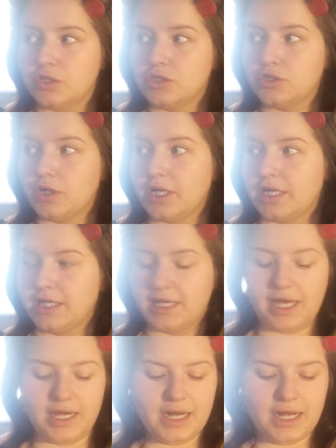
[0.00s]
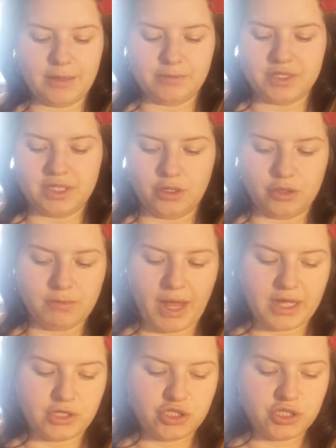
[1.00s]
try and get an absolute
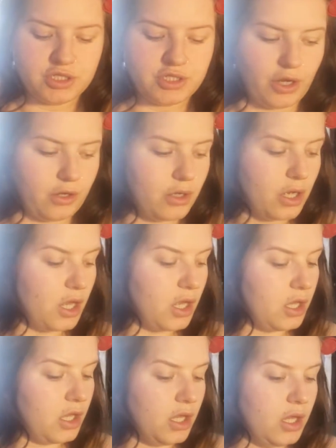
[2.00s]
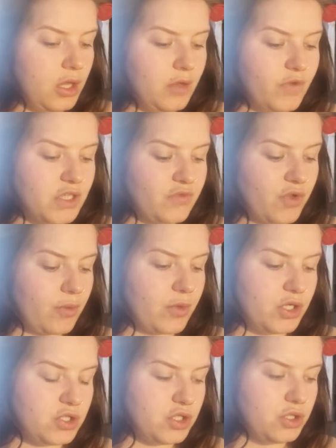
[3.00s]
match. So first thing I'm
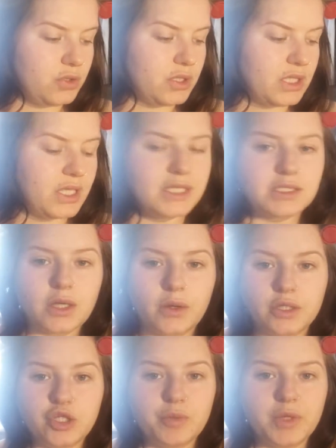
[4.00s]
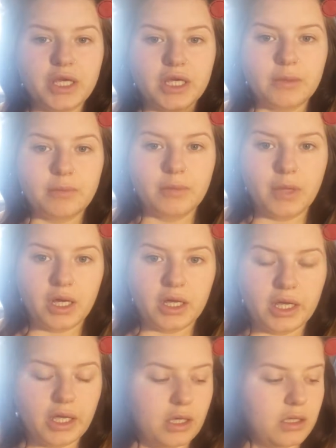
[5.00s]
going to do is going to be
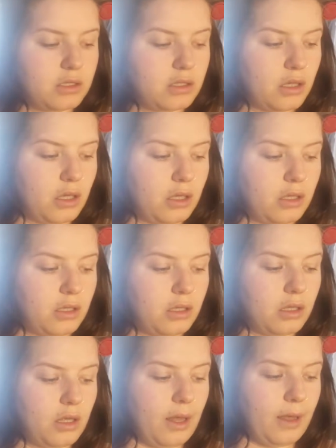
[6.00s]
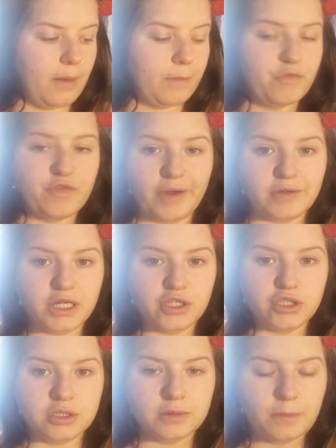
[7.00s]
my
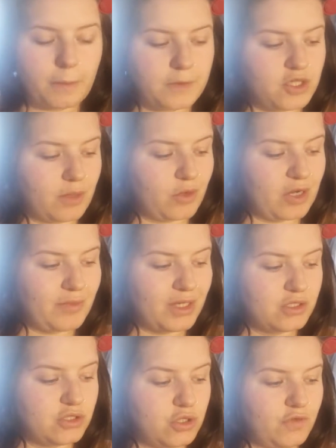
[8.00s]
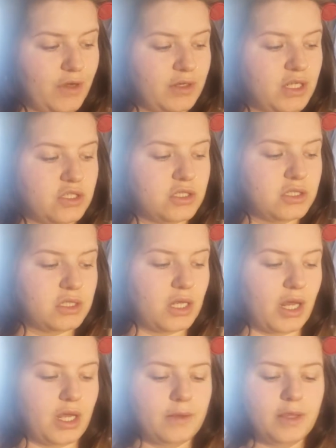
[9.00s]
foundation. So I'm going to mix two foundations
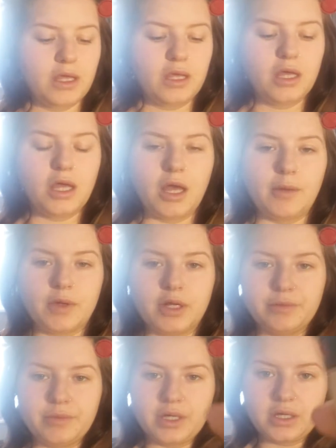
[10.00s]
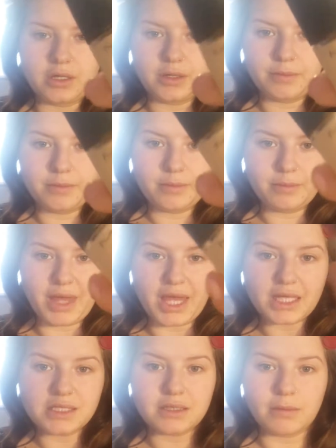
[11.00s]
today. I'm going to
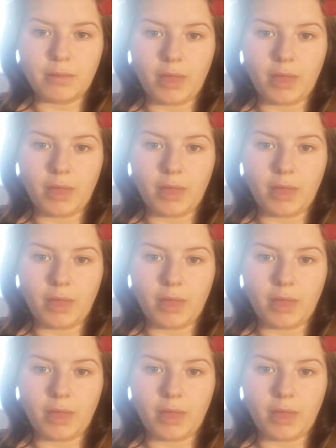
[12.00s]
mix